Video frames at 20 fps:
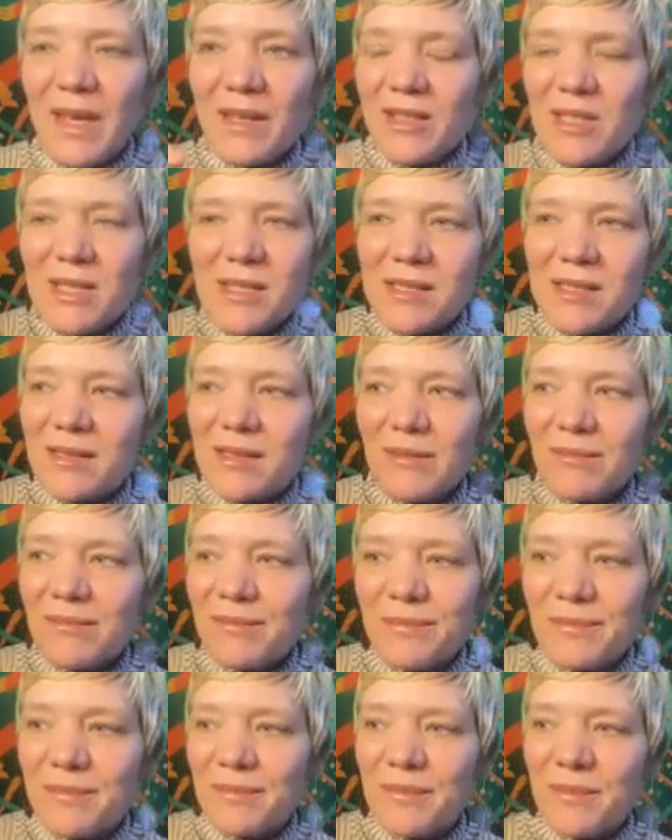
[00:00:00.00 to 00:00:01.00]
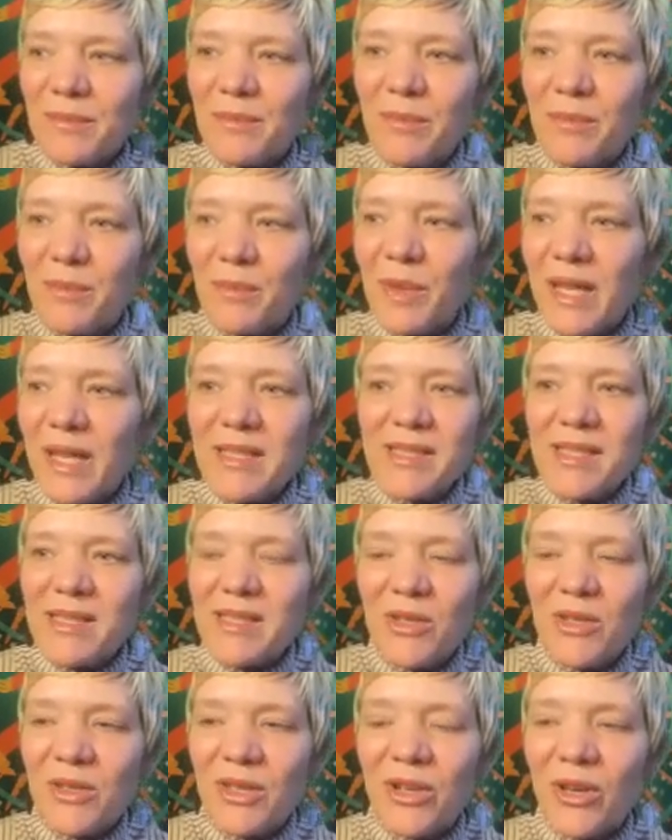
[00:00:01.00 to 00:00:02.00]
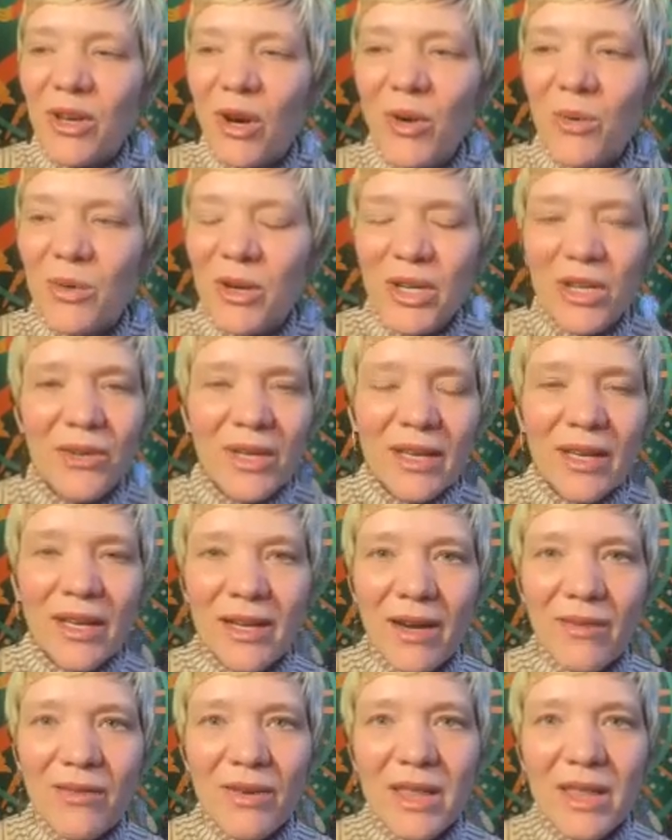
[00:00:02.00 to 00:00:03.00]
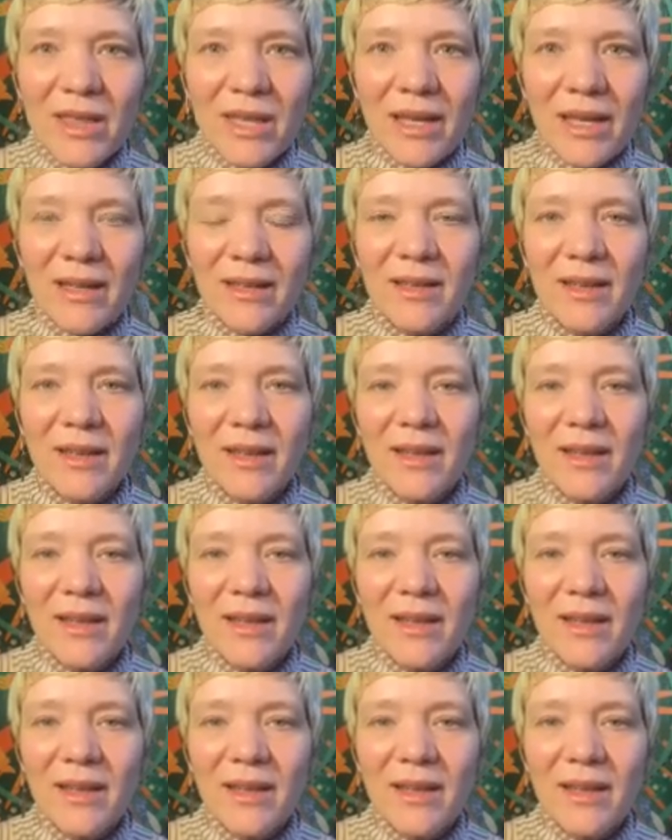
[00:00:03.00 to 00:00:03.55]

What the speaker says: just places you can go where you can get everything.